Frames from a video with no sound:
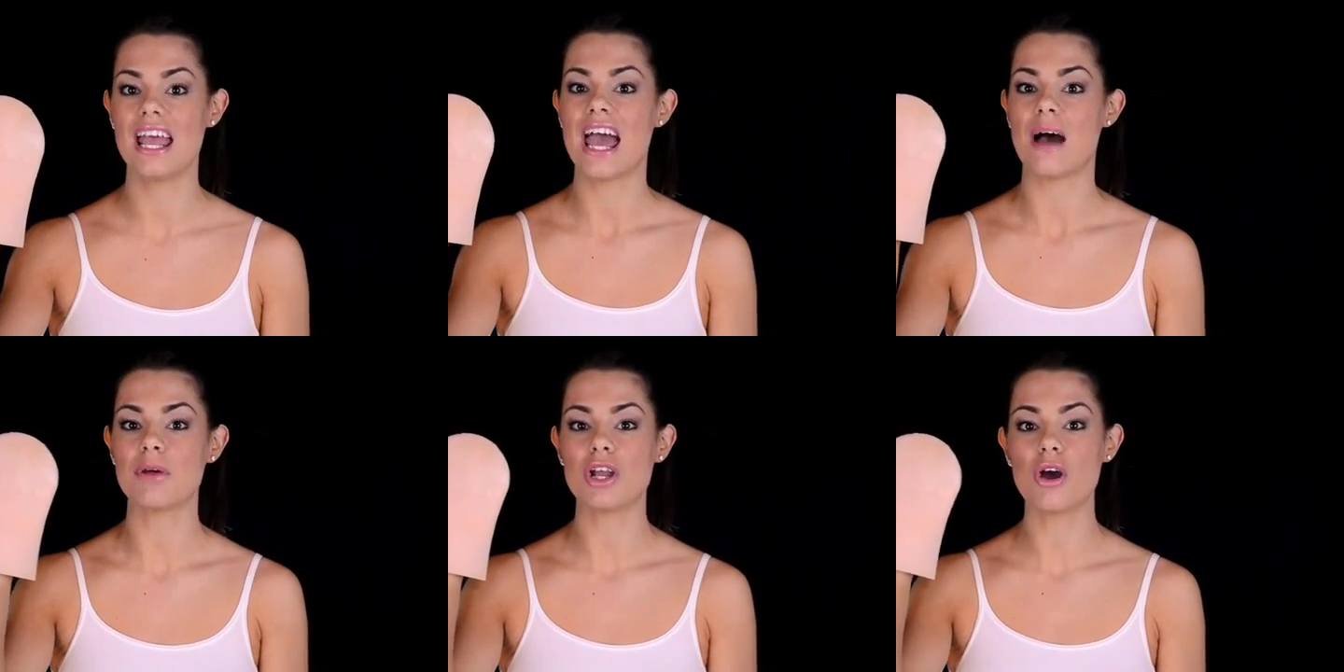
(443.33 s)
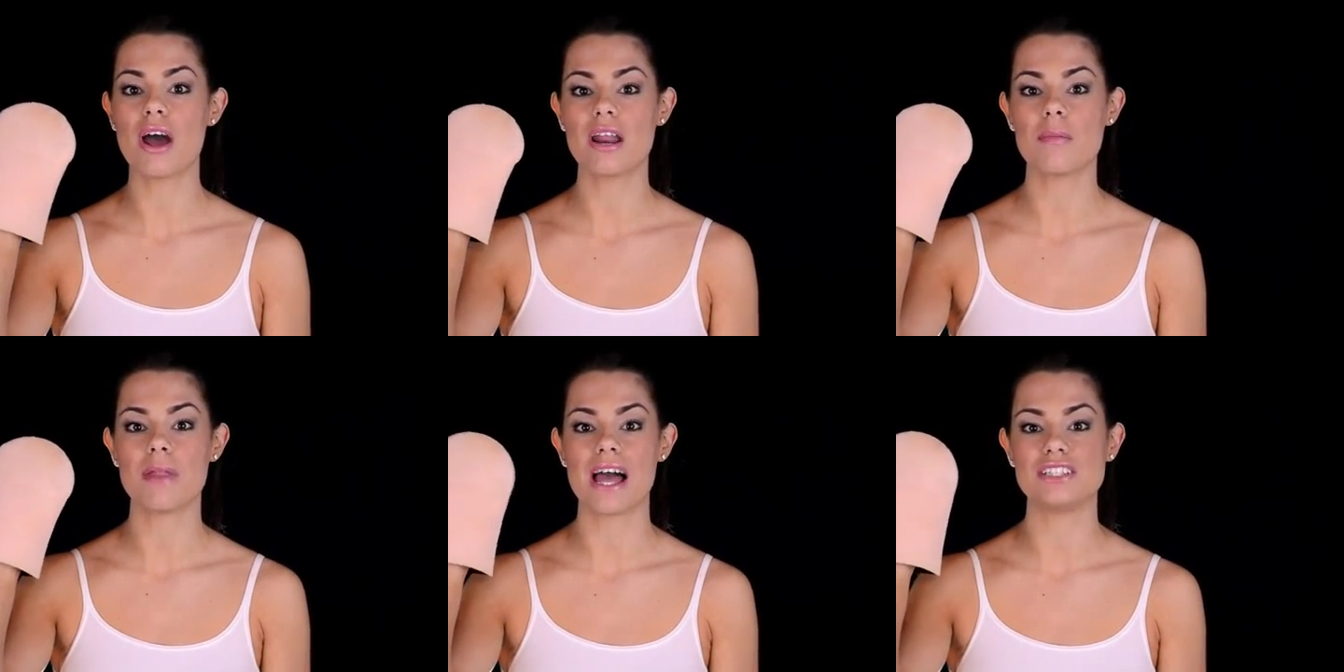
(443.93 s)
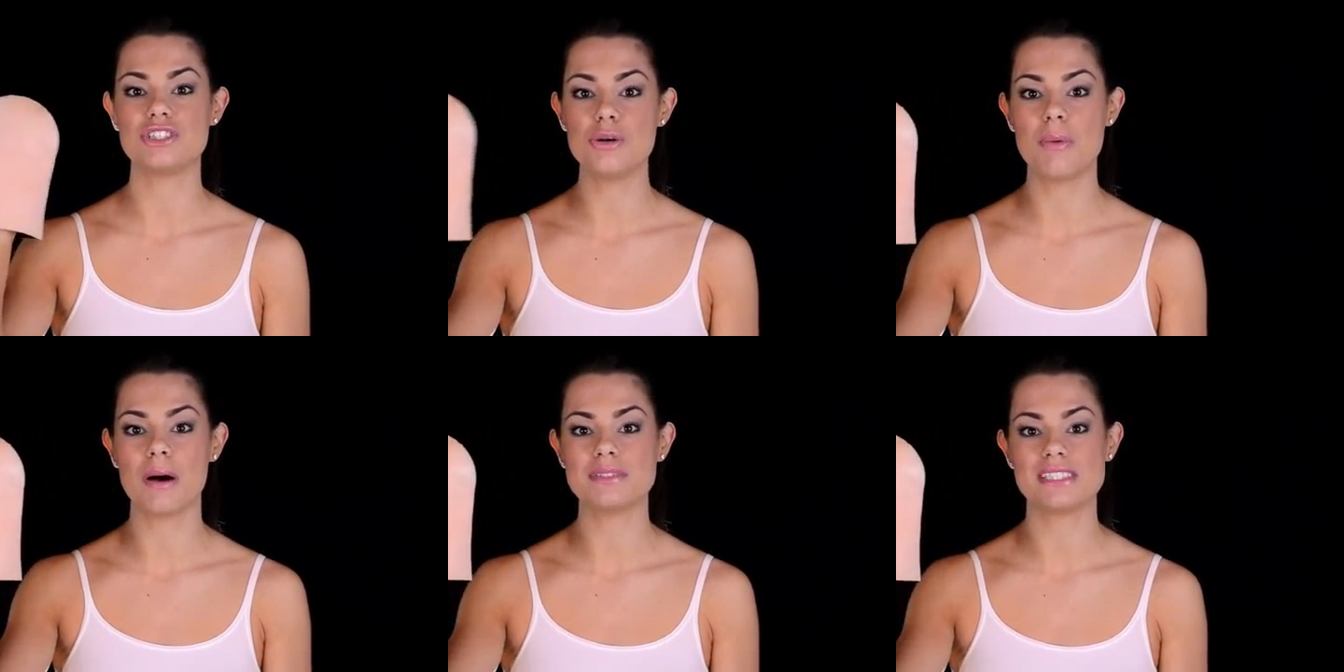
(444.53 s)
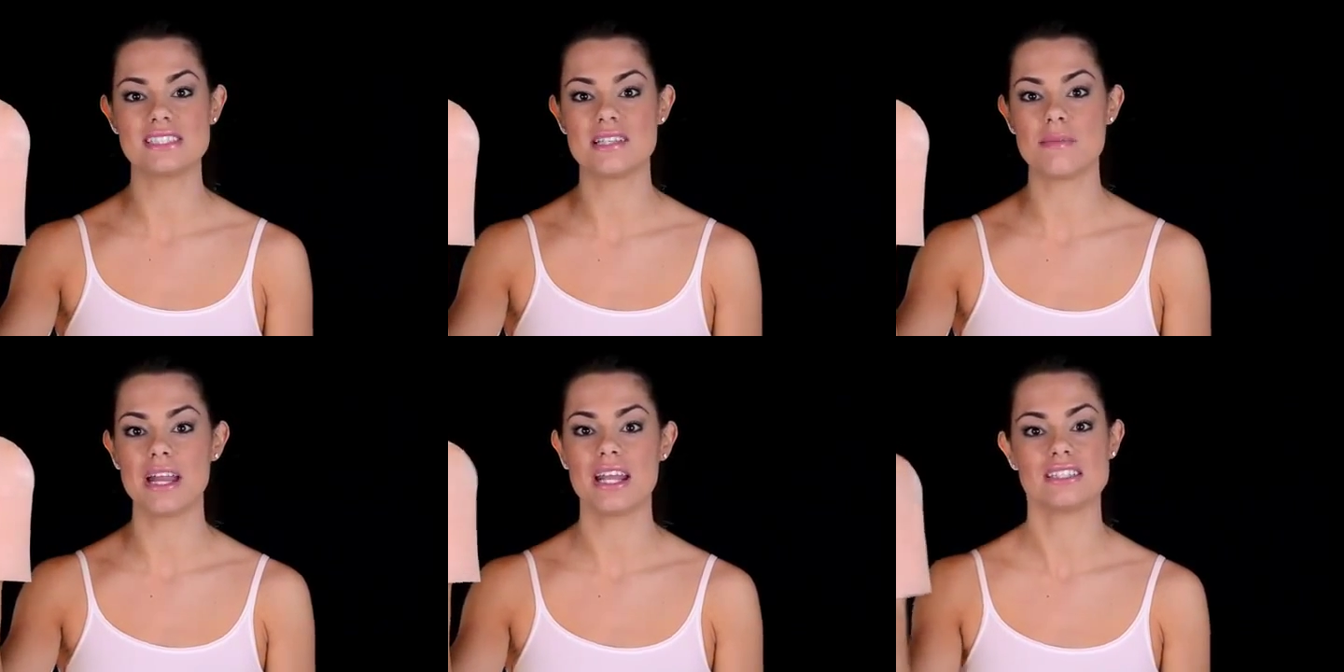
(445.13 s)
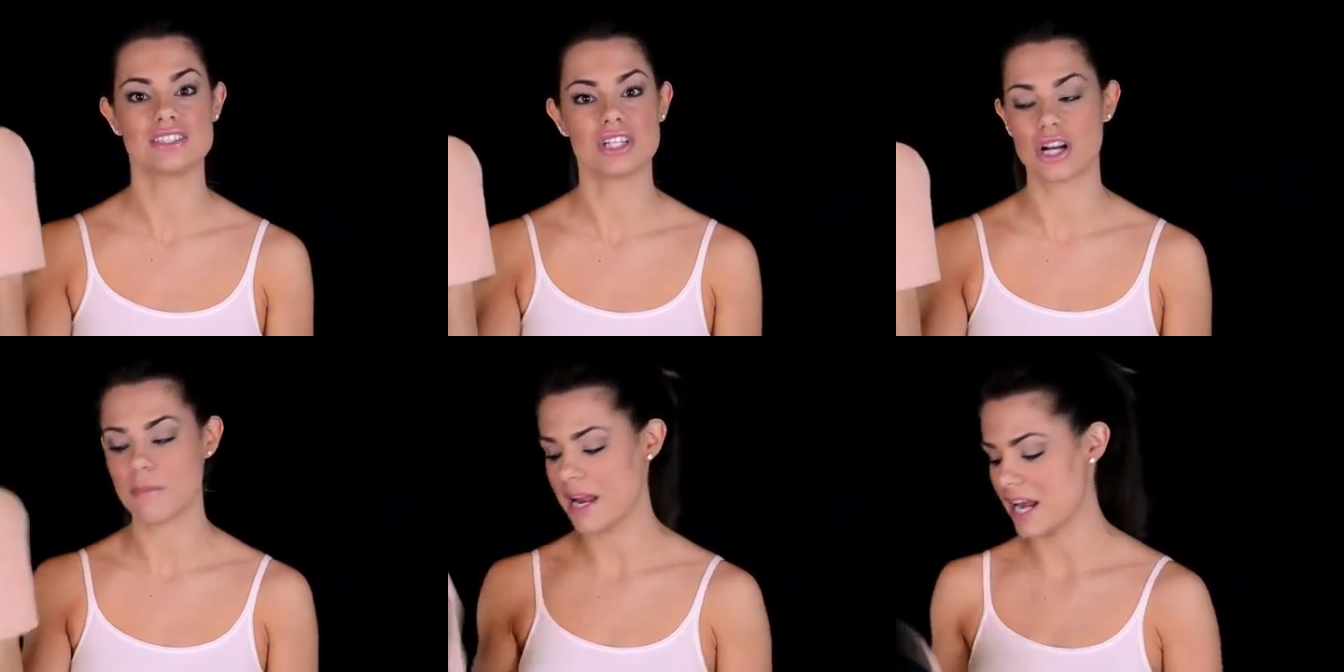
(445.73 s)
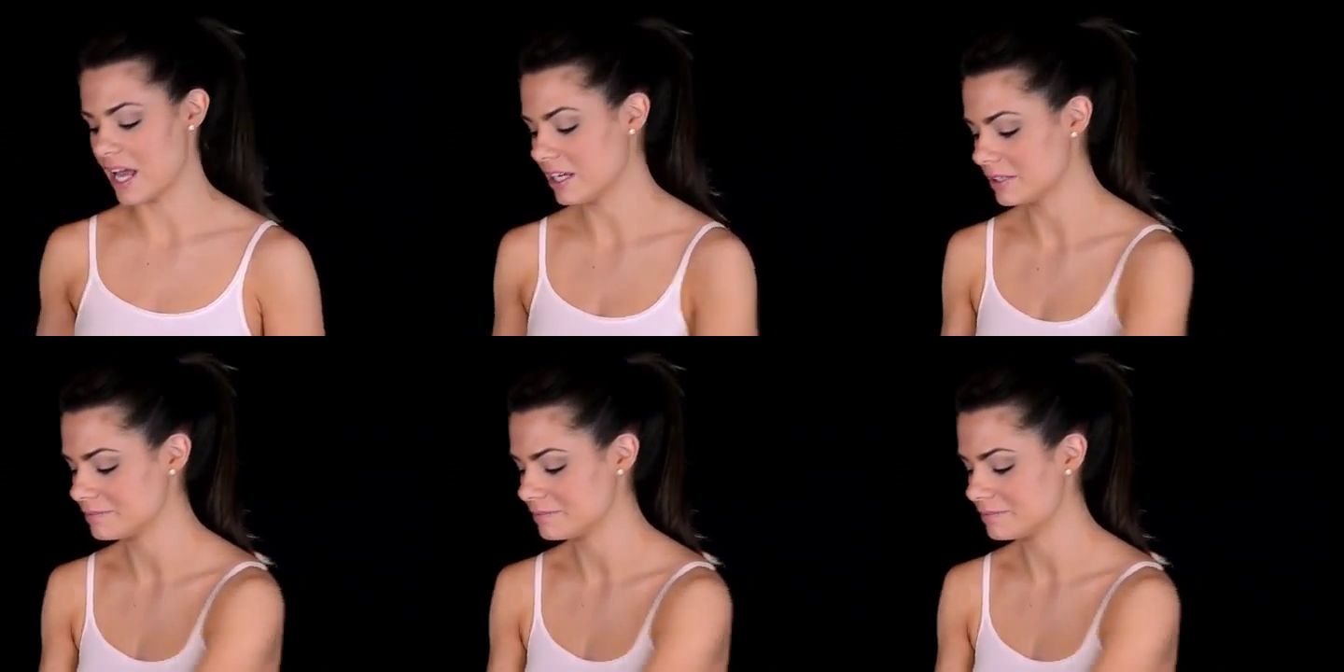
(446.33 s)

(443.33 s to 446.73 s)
I'm going to go ahead and apply 2 pumps into the mitt and start on my neck.